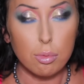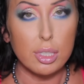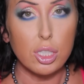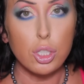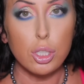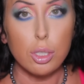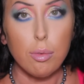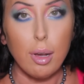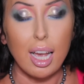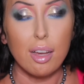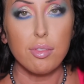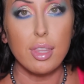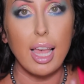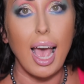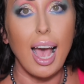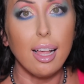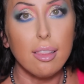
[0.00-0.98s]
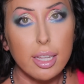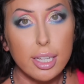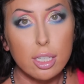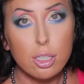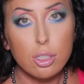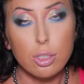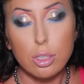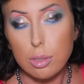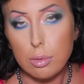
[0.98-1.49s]
we do have the
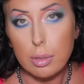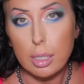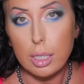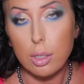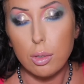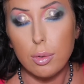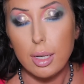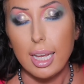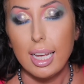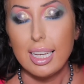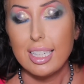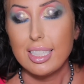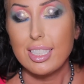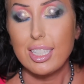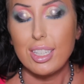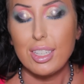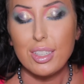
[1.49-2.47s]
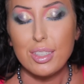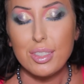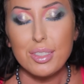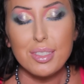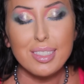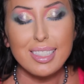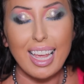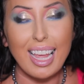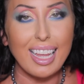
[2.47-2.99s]
highlighter duo to
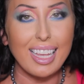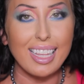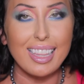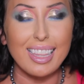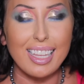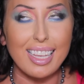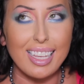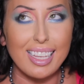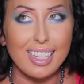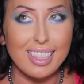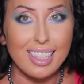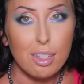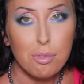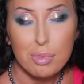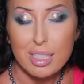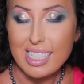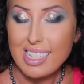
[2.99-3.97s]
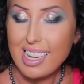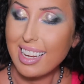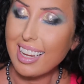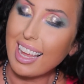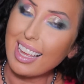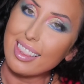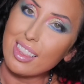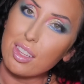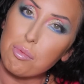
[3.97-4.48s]
use and the lipstick
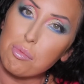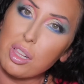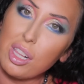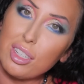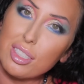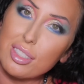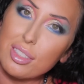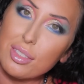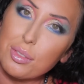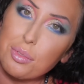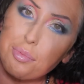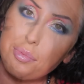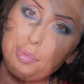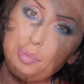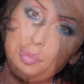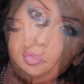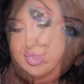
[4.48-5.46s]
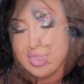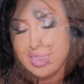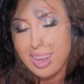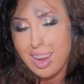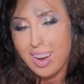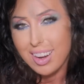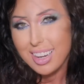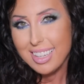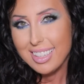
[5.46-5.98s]
and lip gloss.
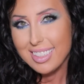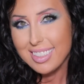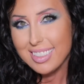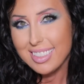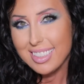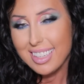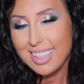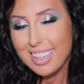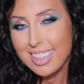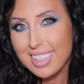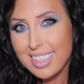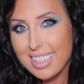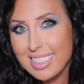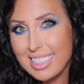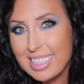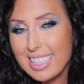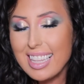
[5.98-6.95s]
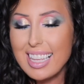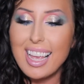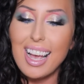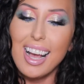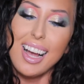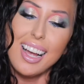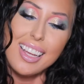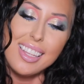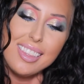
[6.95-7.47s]
All right, y'all, here is the
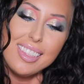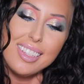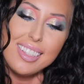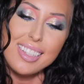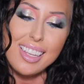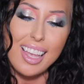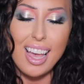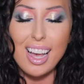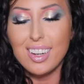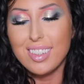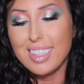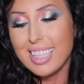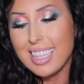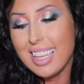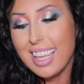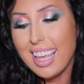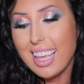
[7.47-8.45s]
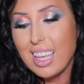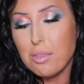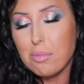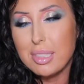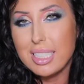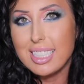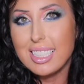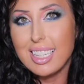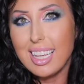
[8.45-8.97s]
eye look, how it
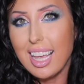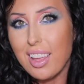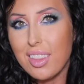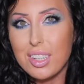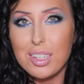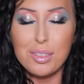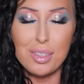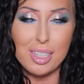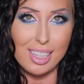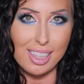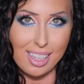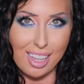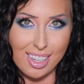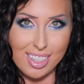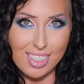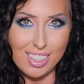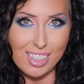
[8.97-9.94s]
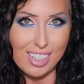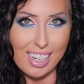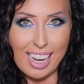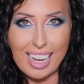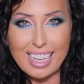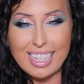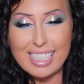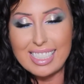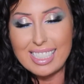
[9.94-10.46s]
came together with liner
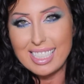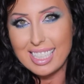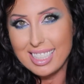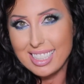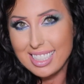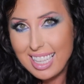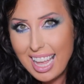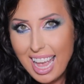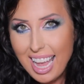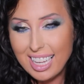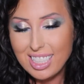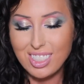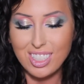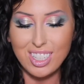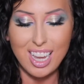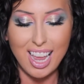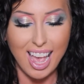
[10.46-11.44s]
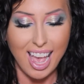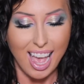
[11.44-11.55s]
and lash.